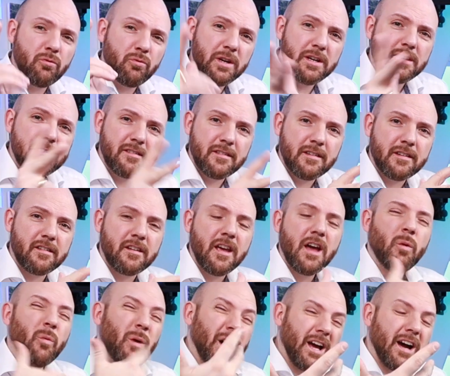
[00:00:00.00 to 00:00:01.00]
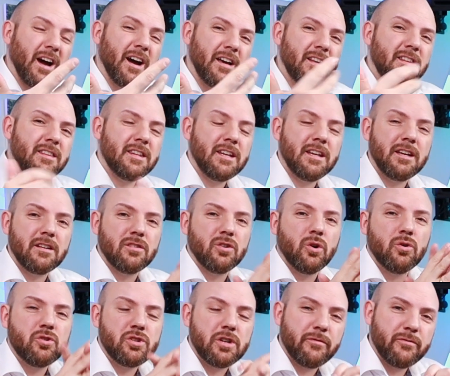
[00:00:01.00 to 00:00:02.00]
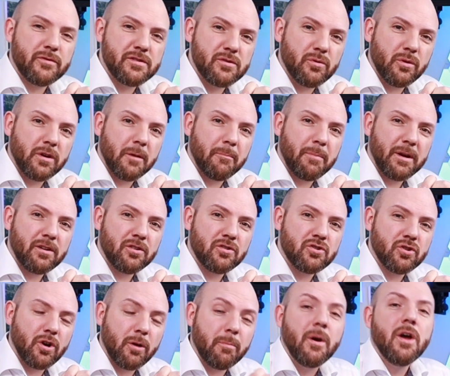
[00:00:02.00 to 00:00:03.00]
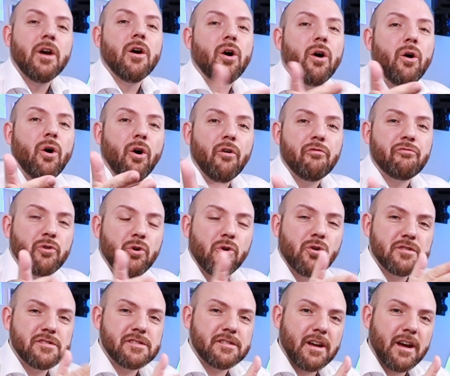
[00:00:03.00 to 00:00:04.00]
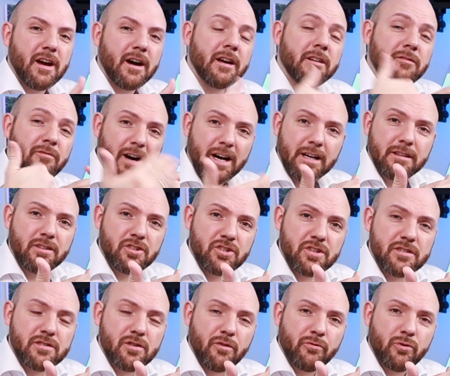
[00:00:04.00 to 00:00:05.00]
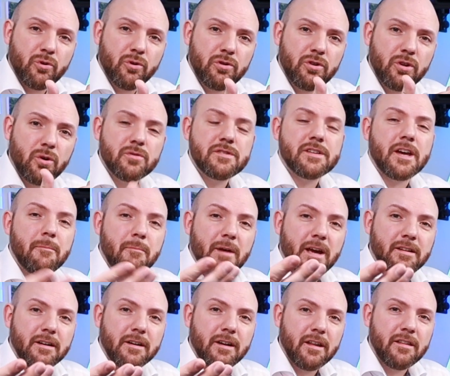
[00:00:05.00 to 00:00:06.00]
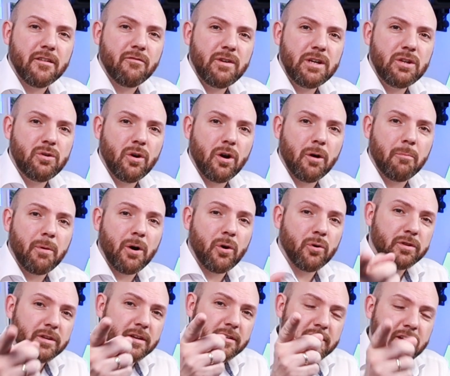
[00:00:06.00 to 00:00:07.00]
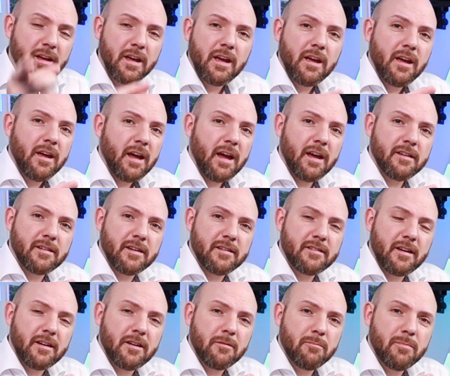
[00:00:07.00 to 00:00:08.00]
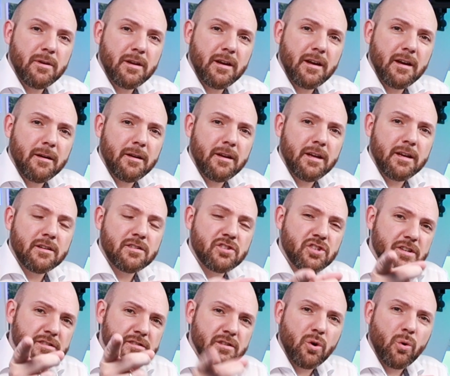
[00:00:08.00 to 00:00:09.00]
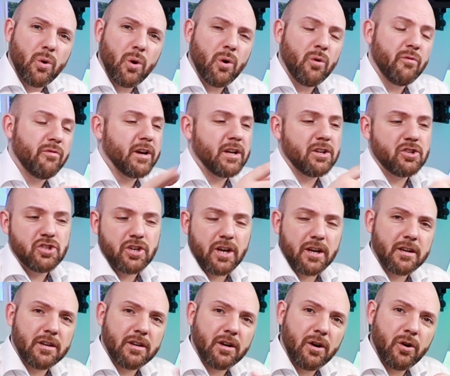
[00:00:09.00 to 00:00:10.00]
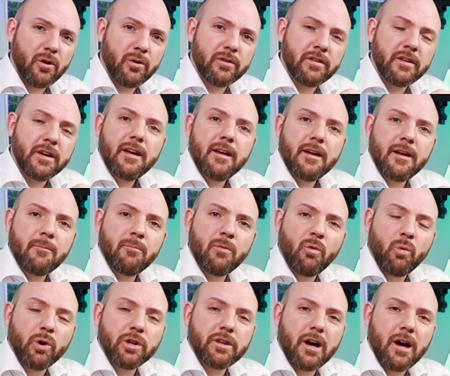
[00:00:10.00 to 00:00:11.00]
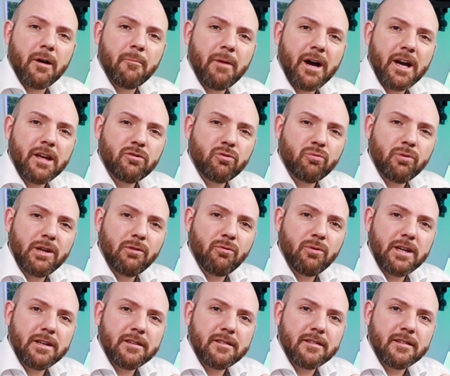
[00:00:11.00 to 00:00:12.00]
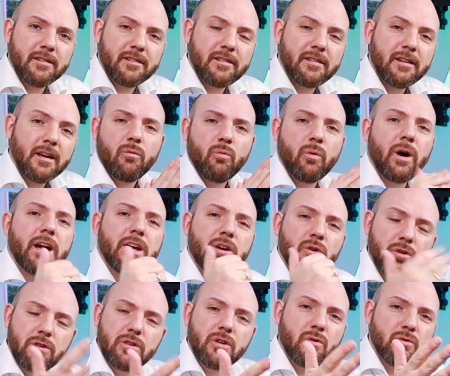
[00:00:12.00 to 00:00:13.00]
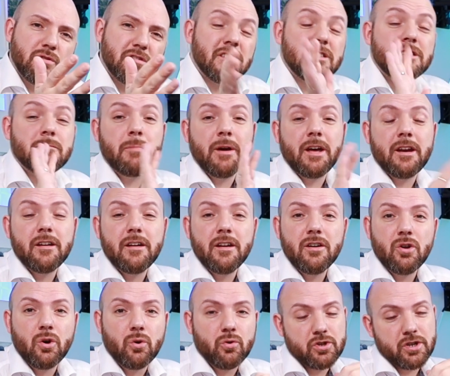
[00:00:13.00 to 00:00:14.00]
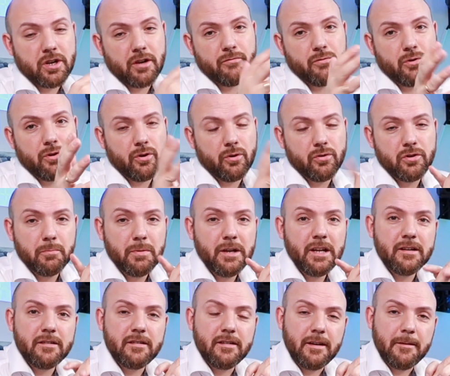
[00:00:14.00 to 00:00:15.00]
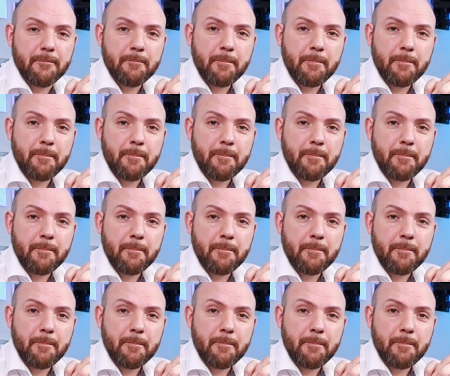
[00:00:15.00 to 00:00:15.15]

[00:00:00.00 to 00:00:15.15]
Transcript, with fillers: reasons why why I think Noteshelf is doing a better job. Of course, there are advantages of GoodNotes. I made another video about this. As I said in the beginning, just go over and check it out. Um, what are my three reasons why GoodNotes is better than Noteshelf for notability.